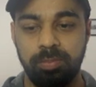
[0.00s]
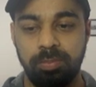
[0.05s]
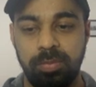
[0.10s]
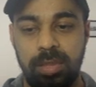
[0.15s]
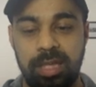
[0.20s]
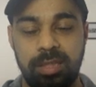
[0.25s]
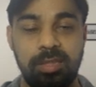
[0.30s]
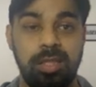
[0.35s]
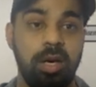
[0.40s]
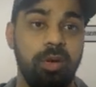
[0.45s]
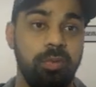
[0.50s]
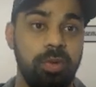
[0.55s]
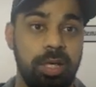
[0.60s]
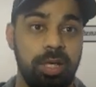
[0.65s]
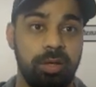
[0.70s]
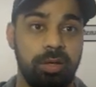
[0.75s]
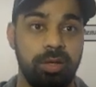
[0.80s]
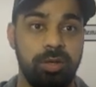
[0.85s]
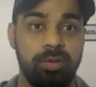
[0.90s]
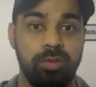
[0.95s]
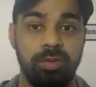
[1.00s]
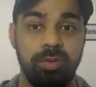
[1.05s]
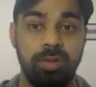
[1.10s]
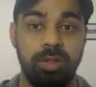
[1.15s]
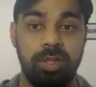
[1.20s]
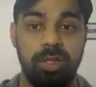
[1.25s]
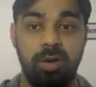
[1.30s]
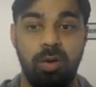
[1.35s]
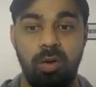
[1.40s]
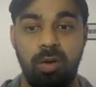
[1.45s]
That's how we can control
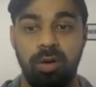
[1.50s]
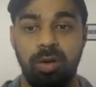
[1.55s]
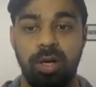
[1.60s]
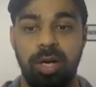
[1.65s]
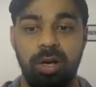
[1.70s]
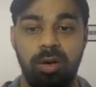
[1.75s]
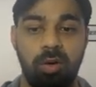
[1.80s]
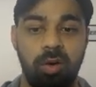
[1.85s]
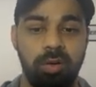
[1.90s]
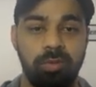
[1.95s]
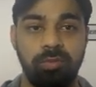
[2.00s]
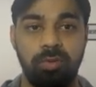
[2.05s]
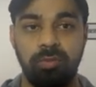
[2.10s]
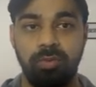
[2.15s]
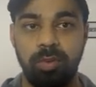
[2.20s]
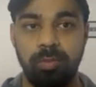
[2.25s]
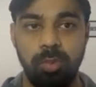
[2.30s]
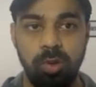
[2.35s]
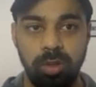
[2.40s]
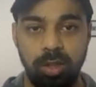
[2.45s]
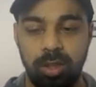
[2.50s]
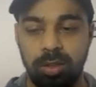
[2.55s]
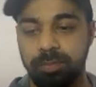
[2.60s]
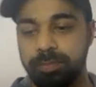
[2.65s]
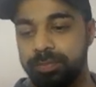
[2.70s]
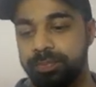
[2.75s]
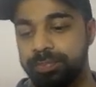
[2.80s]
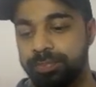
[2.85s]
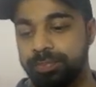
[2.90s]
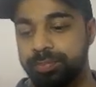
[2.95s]
the on and off of the motor.
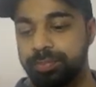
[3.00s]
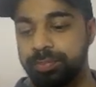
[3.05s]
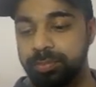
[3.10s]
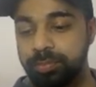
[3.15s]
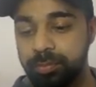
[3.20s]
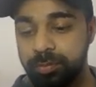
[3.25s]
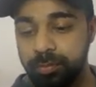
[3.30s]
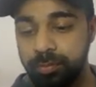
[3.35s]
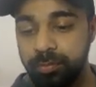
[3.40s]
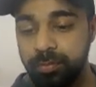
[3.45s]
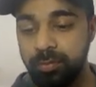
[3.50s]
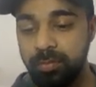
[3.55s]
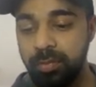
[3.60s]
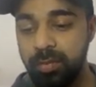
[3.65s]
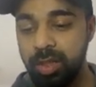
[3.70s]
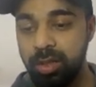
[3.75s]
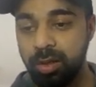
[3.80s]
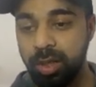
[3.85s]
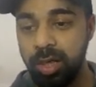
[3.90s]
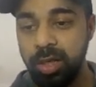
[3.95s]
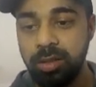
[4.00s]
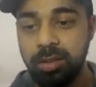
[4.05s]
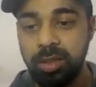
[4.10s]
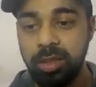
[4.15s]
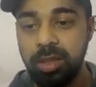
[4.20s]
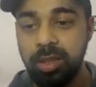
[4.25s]
Okay,